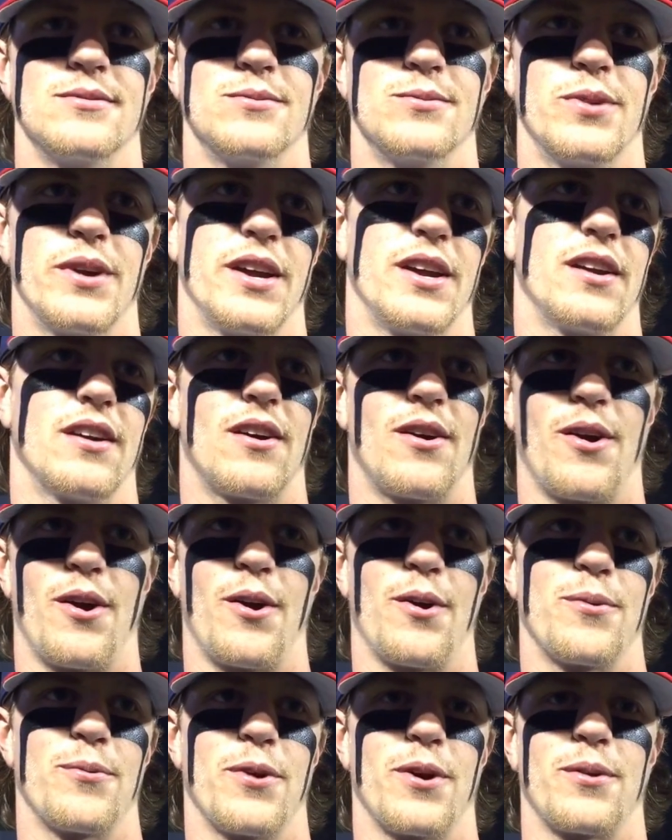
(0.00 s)
we our
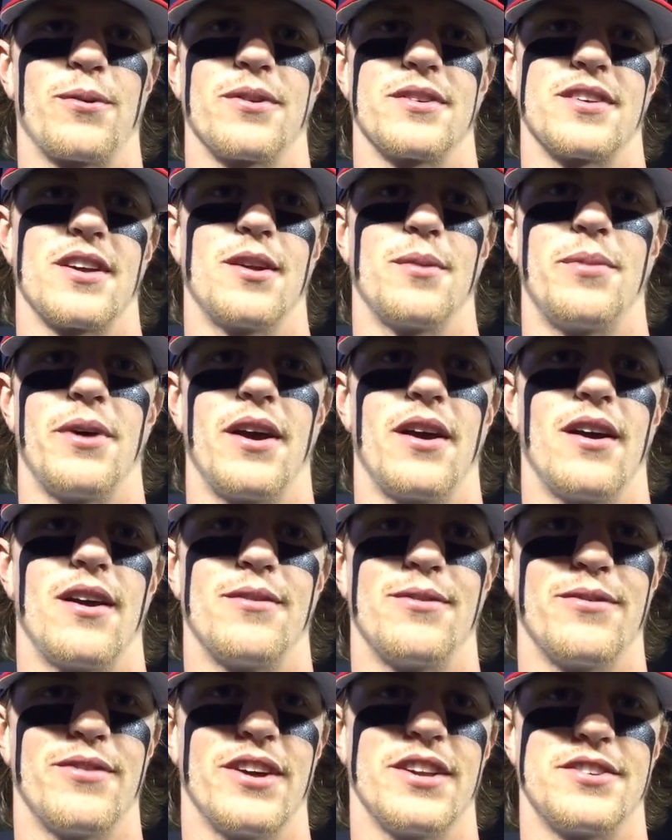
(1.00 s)
hard work was going to pay
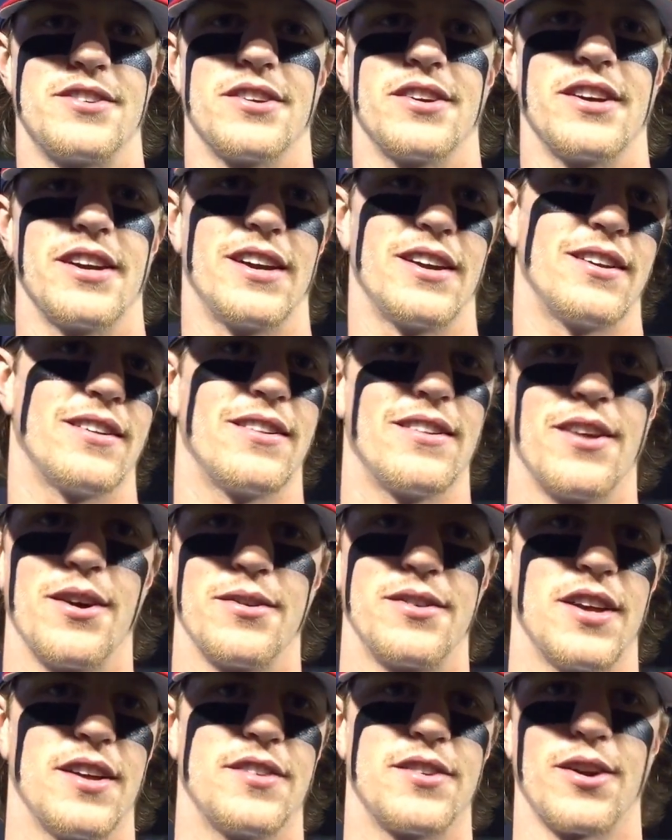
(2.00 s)
off eventually, and
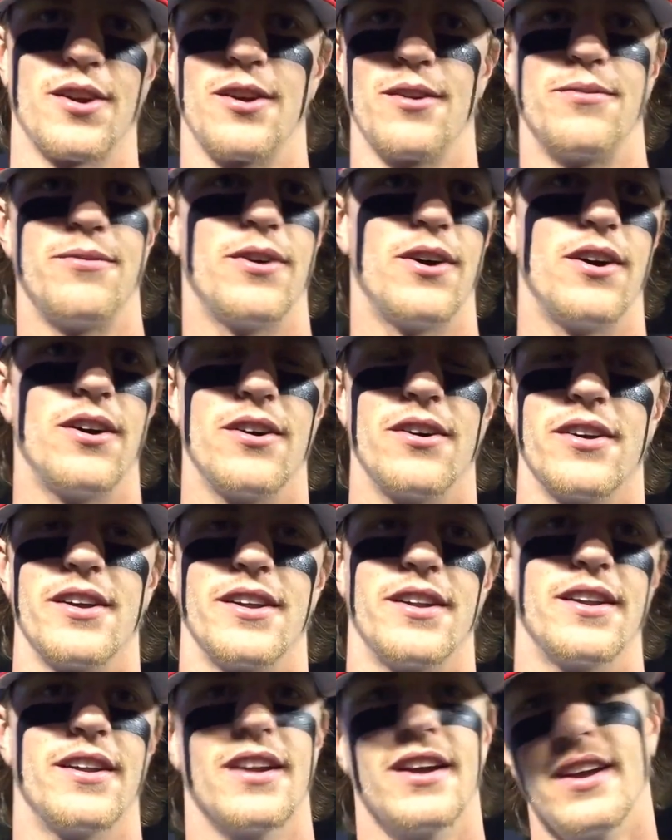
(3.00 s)
those hits are going to fall
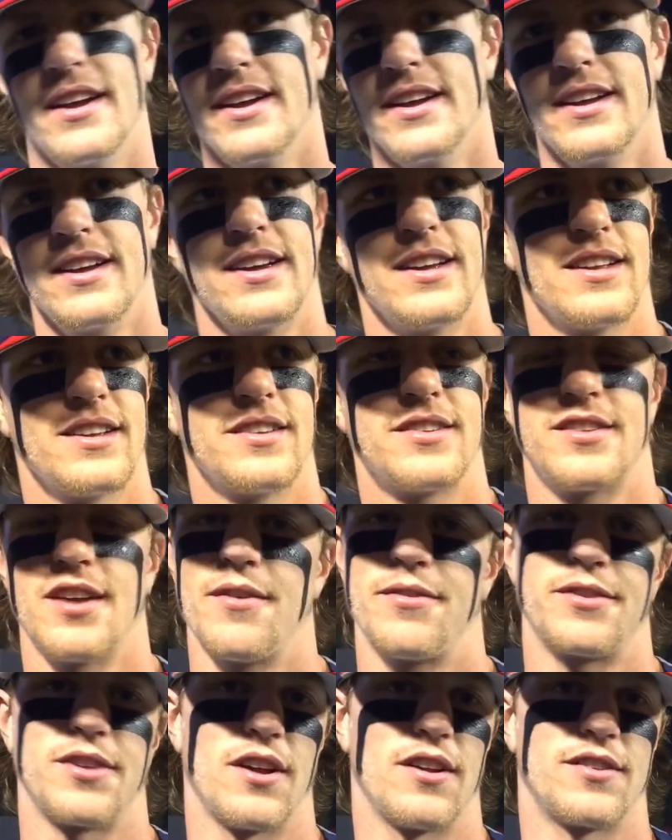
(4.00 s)
and
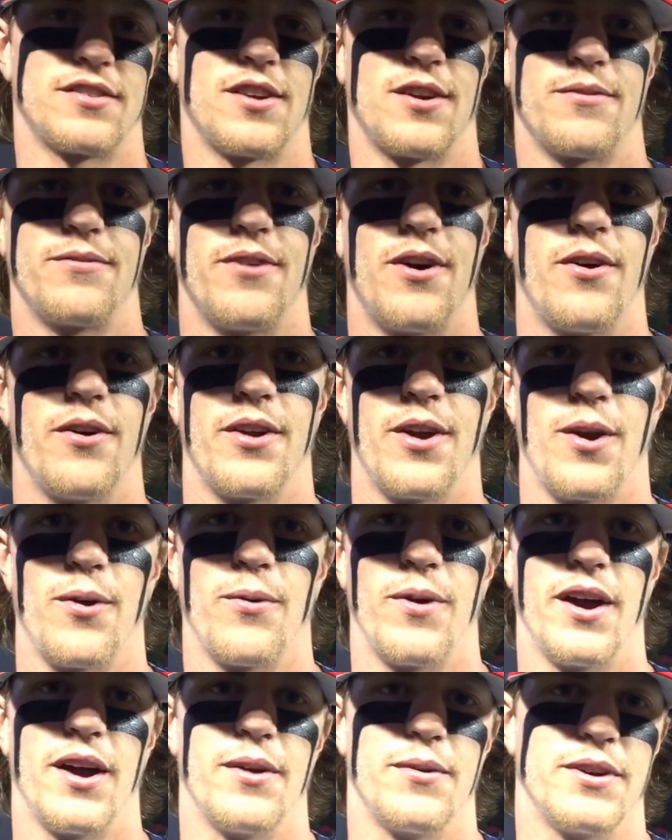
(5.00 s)
stuff's going to start falling our
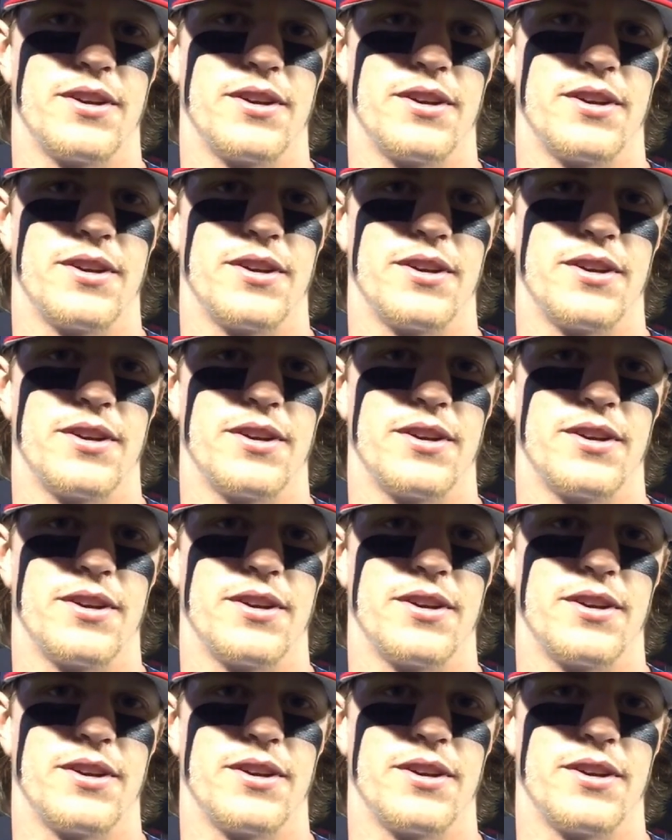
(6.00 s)
way.